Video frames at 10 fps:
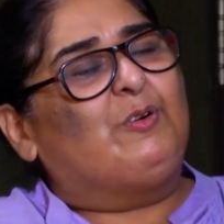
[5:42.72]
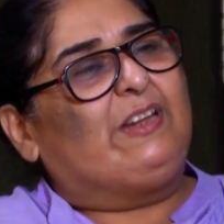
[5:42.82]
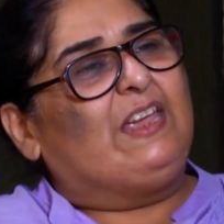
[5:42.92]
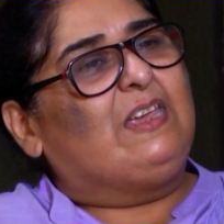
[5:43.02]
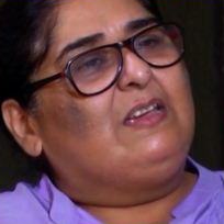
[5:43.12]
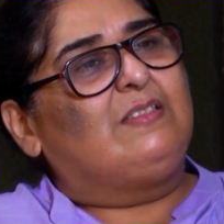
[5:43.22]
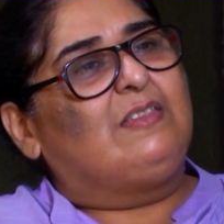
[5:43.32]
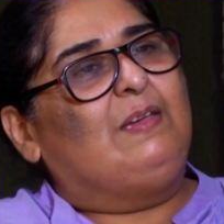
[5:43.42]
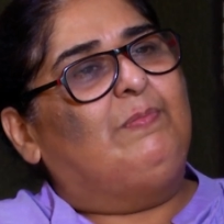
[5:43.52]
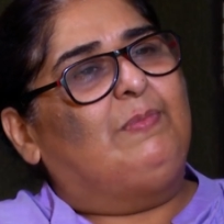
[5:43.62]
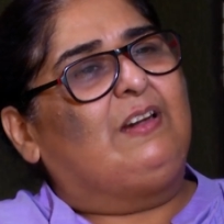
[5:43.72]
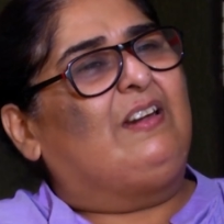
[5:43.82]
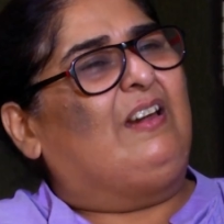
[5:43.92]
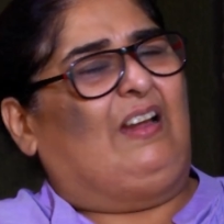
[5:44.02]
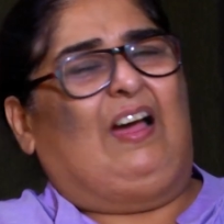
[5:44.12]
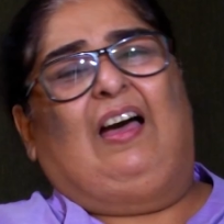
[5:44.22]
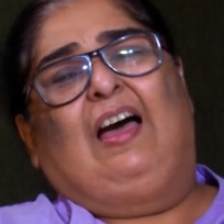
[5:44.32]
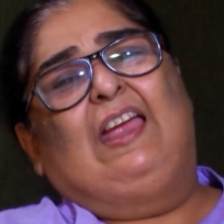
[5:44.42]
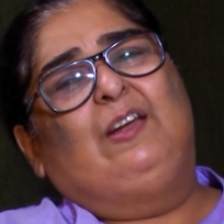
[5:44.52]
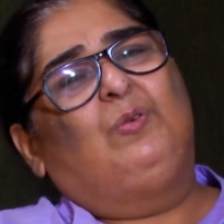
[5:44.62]
about taking his name, but
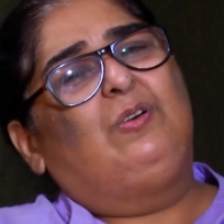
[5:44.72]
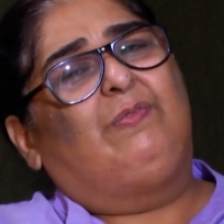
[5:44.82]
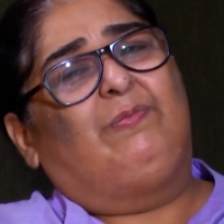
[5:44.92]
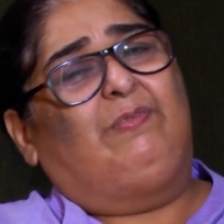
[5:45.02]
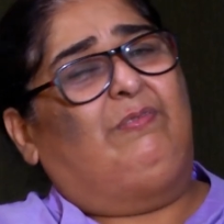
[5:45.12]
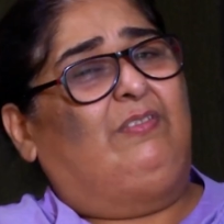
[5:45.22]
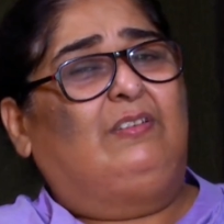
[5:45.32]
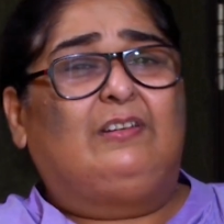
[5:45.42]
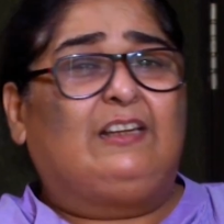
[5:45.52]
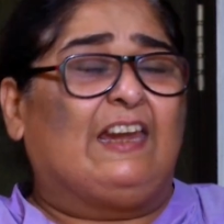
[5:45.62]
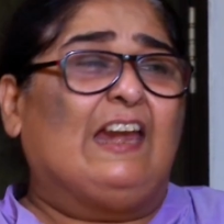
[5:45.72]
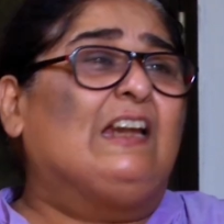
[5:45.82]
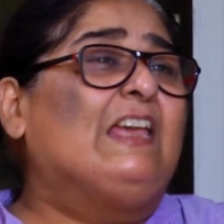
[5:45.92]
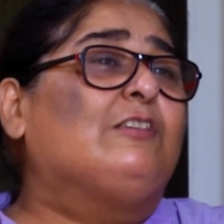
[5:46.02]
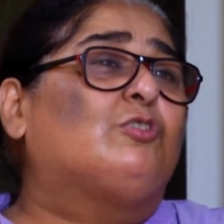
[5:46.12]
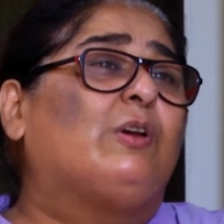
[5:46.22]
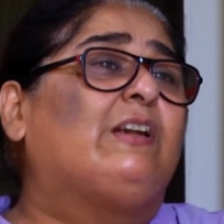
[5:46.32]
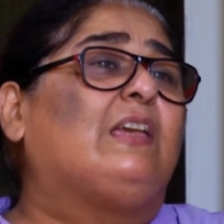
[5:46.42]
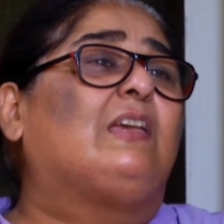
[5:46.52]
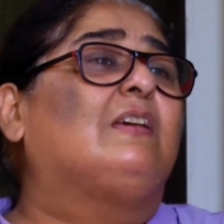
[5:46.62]
I don't greatly enjoy
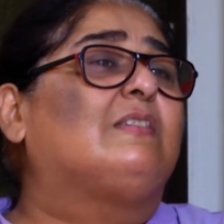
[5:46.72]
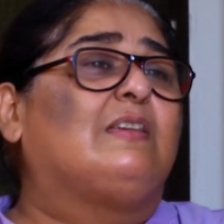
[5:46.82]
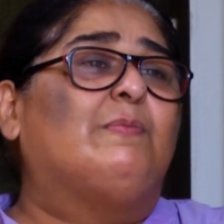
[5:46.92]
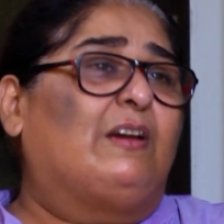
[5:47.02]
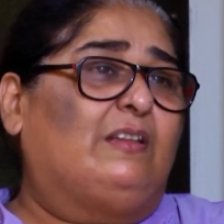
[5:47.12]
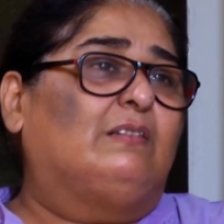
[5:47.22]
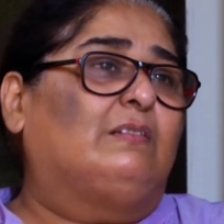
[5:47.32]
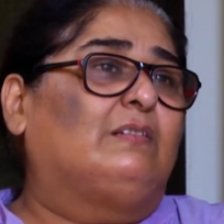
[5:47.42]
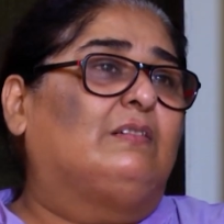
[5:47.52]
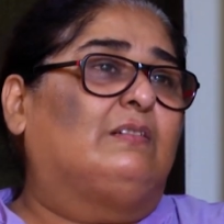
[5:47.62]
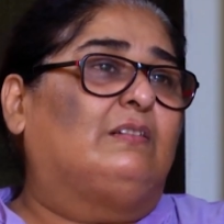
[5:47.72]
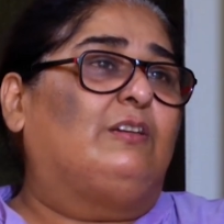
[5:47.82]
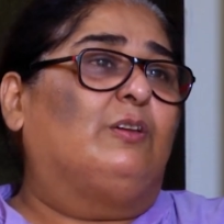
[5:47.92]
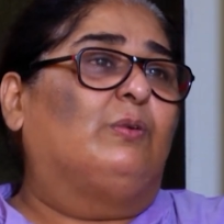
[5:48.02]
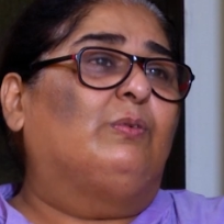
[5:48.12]
taking his name either. Absolutely. You